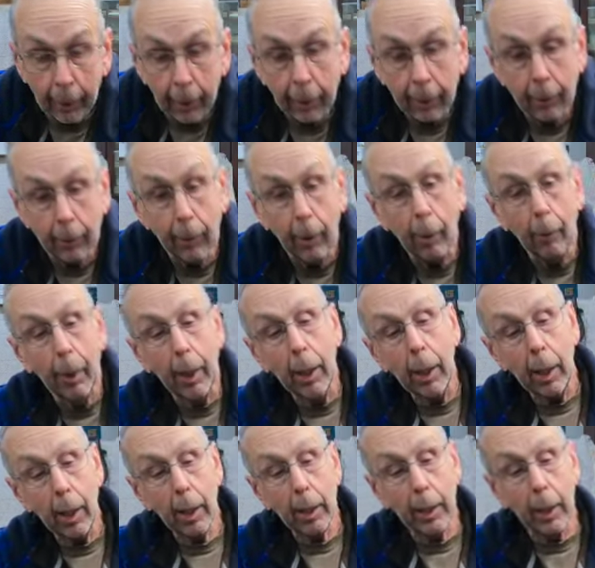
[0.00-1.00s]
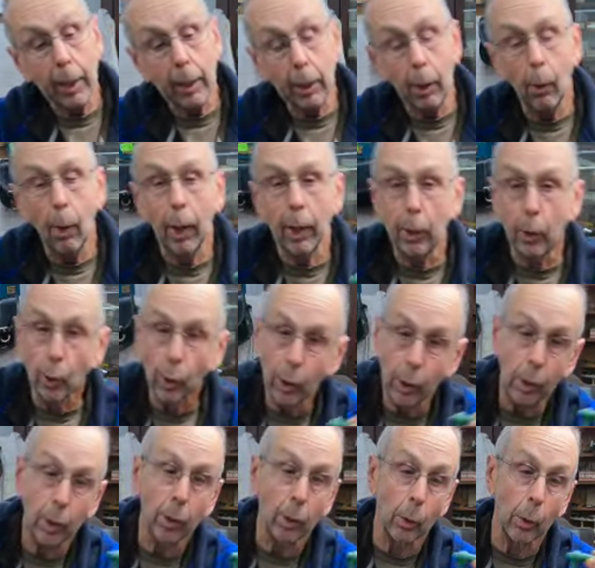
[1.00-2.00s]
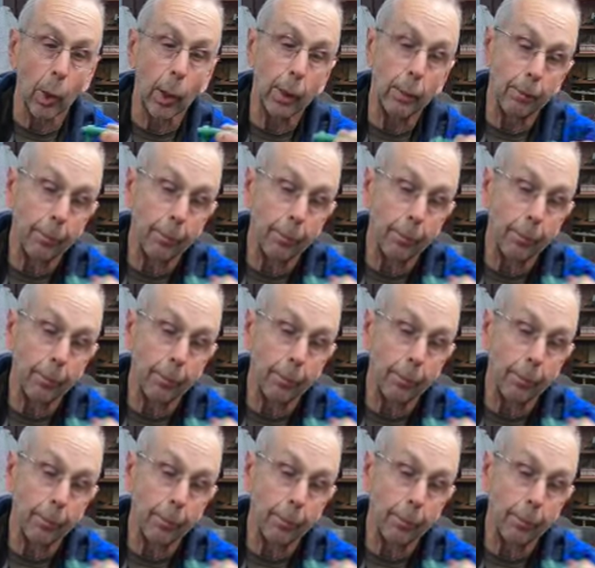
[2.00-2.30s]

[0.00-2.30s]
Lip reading: So anyway, that's how I used to do it.